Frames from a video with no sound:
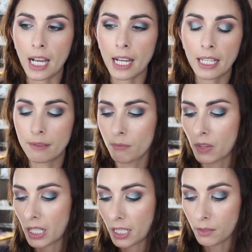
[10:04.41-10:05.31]
I
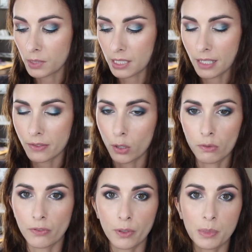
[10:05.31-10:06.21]
think it was left
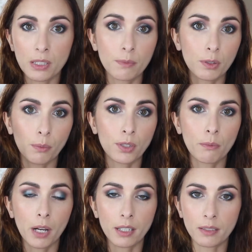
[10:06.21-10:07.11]
over from a
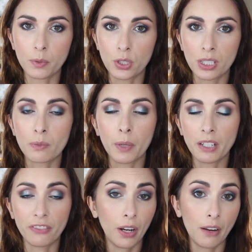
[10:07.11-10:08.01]
subscription box, which it's
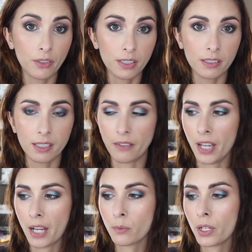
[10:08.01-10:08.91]
been forever since I've
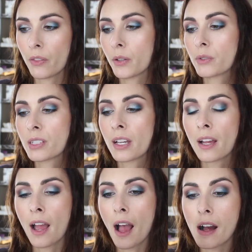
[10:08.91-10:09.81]
had one of those.
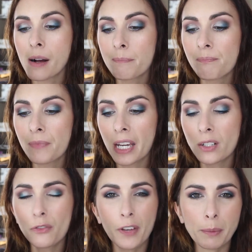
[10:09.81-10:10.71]
I
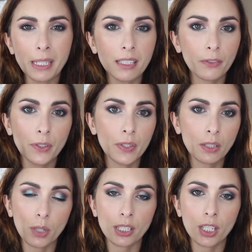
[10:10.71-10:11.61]
don't find myself
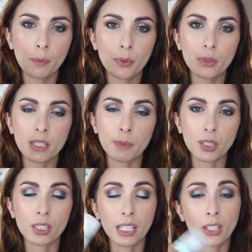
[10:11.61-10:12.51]
using dry shampoo as
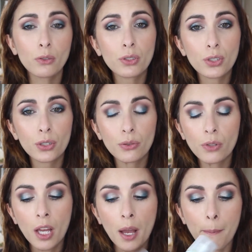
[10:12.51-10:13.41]
much as I used
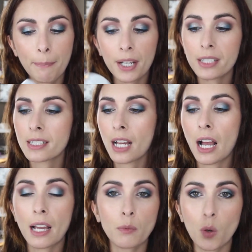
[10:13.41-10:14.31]
to, but
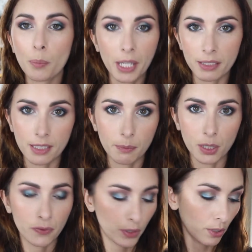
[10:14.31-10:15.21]
I won't pay this
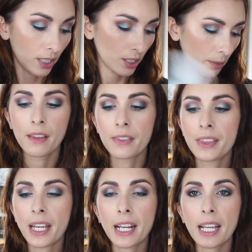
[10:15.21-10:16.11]
much for dry shampoo.
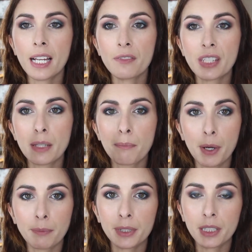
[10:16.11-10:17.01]
Then I have the
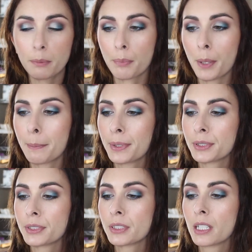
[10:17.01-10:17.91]
Bumble and
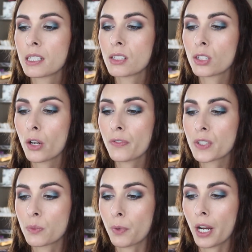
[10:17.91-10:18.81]
Bumble Surf
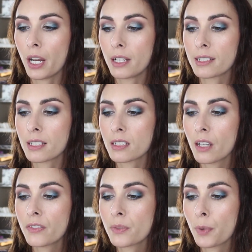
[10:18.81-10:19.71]
Spray. It's a
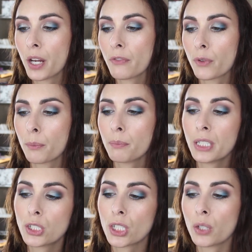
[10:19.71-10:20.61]
self spray for
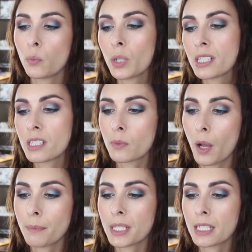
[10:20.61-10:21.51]
beachy,
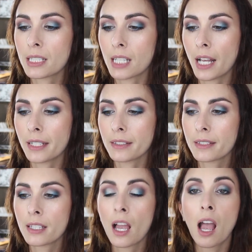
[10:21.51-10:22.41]
windswept
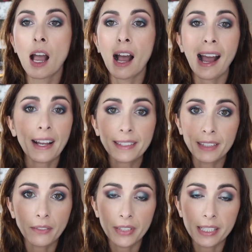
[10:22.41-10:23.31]
styles. I
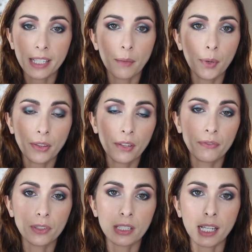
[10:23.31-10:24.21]
love this. I bought the
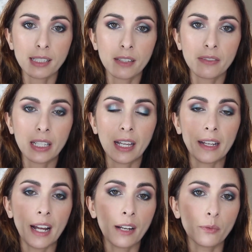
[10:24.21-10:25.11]
full size of it,
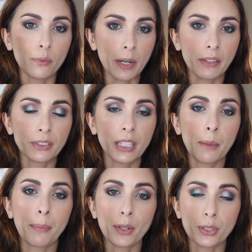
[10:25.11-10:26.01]
and I
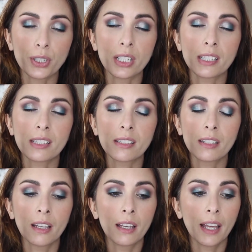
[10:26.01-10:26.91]
rarely
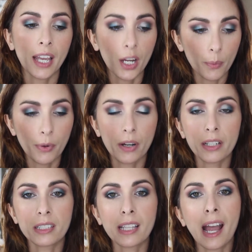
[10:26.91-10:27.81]
purchase hair
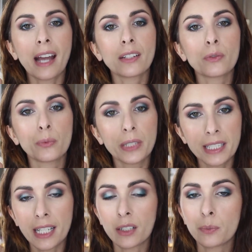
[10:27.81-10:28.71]
products at
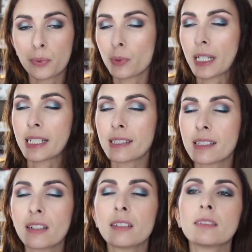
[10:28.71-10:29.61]
retail
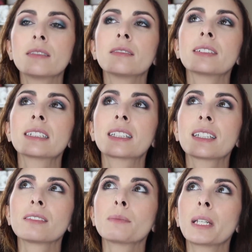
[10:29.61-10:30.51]
price. Oh, it
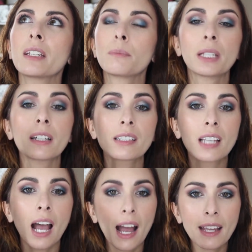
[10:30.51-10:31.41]
killed me, because
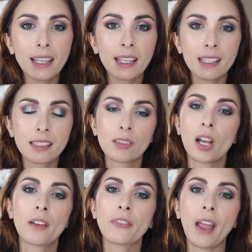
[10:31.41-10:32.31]
I can get
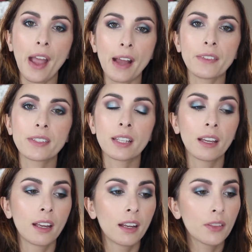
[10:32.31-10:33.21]
stuff at
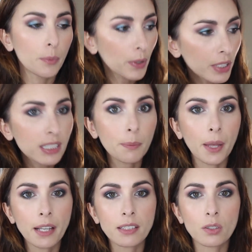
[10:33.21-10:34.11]
the beauty
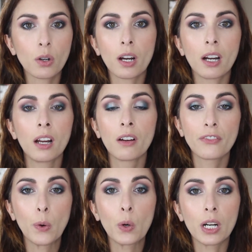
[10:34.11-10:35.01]
supply store
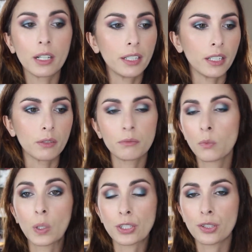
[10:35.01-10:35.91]
for, you know,
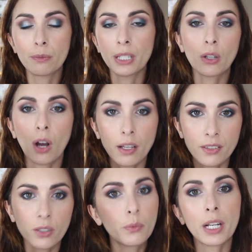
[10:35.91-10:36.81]
what should be
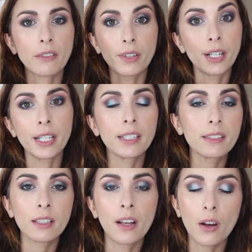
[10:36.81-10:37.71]
cost or whatever it
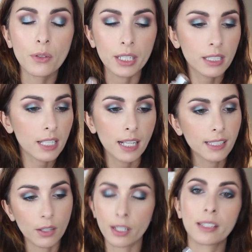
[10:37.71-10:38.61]
is, you know, it
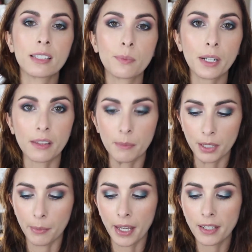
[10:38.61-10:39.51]
takes out at least one of the
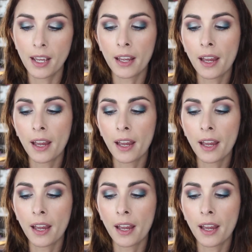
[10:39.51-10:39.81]
middlemen.